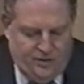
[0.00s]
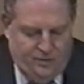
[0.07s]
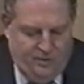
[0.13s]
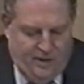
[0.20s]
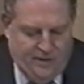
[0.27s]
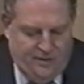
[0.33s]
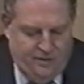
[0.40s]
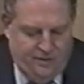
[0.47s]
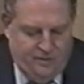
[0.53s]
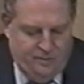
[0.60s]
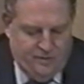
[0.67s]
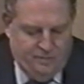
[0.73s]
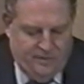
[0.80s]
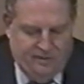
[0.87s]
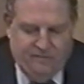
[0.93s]
criterion
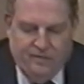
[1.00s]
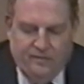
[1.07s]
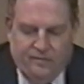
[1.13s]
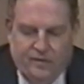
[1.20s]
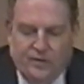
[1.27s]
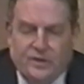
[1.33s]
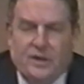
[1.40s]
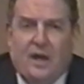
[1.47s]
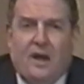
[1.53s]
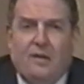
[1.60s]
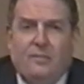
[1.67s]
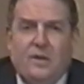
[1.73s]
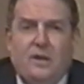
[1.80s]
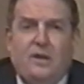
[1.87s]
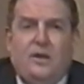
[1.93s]
was met for the first time.
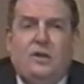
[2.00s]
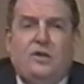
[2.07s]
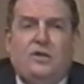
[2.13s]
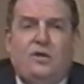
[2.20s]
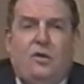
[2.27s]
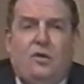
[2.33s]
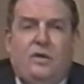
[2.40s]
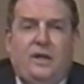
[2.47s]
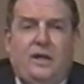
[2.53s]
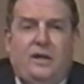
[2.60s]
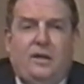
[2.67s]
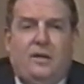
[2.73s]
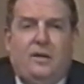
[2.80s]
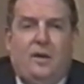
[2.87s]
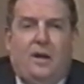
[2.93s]
So the
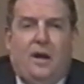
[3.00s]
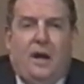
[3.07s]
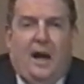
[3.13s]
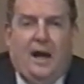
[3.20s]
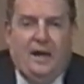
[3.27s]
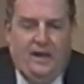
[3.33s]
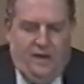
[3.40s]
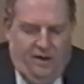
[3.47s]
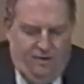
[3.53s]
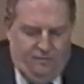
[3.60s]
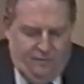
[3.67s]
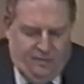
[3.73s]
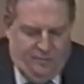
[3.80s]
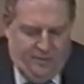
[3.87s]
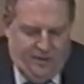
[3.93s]
idea of
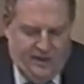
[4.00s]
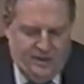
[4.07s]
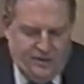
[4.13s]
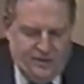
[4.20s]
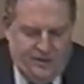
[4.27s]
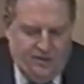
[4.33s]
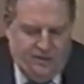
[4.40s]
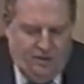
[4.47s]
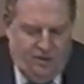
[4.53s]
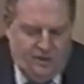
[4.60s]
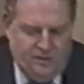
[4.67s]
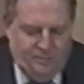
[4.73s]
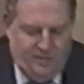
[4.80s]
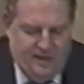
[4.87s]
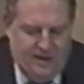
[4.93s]
replenishing the
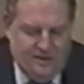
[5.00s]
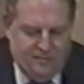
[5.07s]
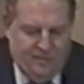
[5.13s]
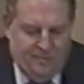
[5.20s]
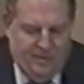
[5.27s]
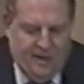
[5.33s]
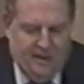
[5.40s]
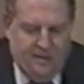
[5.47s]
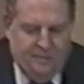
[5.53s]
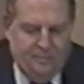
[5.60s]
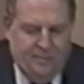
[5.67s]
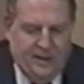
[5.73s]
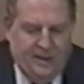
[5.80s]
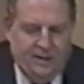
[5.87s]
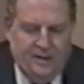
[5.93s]
lost plasma by
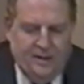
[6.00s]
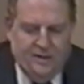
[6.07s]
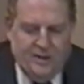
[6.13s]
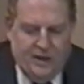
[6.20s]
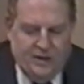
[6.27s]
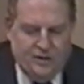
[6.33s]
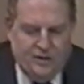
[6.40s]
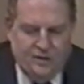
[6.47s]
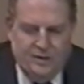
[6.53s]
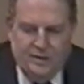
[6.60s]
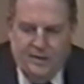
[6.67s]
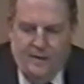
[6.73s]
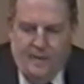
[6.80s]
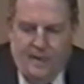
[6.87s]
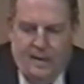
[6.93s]
pellet injection
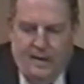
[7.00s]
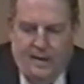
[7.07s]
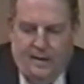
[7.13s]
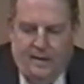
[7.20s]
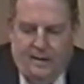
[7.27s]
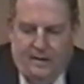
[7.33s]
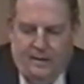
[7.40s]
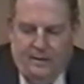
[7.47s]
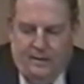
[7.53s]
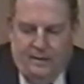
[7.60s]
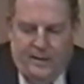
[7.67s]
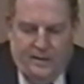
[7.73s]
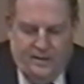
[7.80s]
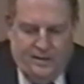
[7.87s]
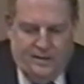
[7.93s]

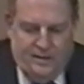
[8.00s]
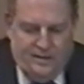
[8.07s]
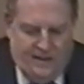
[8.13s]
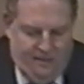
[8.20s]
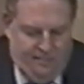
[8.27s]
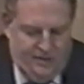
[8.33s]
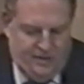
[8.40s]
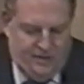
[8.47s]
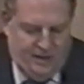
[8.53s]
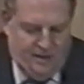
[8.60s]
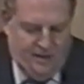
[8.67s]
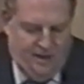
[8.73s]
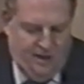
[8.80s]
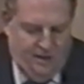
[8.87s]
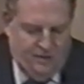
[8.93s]
is an established
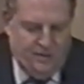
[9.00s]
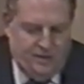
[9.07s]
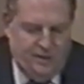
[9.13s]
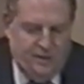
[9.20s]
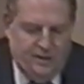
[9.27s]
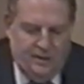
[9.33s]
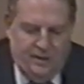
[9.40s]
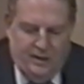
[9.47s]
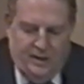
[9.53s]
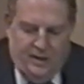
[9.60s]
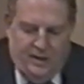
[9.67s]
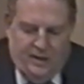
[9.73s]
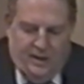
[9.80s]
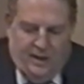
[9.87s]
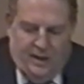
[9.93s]
technology.
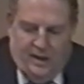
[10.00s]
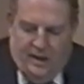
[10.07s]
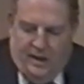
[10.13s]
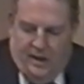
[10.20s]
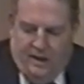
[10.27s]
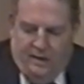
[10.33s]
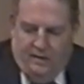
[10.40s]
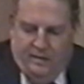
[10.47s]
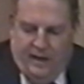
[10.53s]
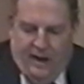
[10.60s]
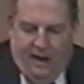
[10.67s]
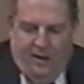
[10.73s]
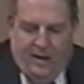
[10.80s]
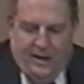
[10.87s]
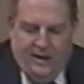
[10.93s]

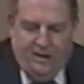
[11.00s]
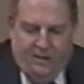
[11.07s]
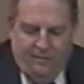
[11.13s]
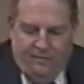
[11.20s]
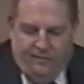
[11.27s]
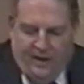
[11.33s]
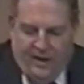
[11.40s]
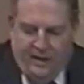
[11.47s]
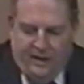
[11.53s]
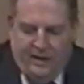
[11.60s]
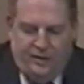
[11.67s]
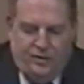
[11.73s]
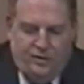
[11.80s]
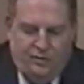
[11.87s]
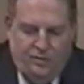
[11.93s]
Now I come finally
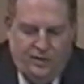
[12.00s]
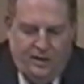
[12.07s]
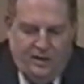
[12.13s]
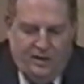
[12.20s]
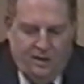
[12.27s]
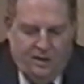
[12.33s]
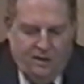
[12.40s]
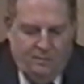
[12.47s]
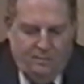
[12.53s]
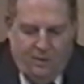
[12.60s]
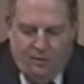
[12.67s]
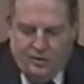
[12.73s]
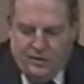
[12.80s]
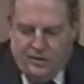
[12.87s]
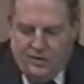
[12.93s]
to the
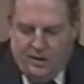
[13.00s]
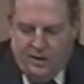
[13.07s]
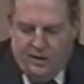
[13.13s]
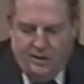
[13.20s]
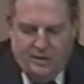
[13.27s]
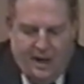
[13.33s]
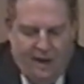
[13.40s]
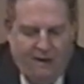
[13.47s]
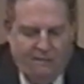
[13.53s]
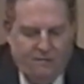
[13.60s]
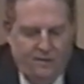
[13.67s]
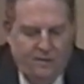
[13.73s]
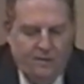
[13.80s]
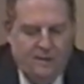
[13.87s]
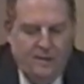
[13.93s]
most
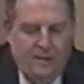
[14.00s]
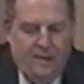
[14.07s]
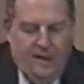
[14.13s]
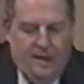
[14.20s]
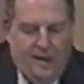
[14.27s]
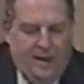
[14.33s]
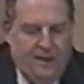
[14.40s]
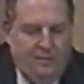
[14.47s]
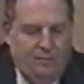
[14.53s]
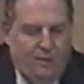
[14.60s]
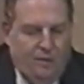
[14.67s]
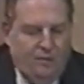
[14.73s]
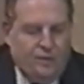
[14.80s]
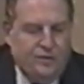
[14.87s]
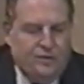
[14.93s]
novel and
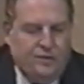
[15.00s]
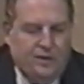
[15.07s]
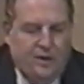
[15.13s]
most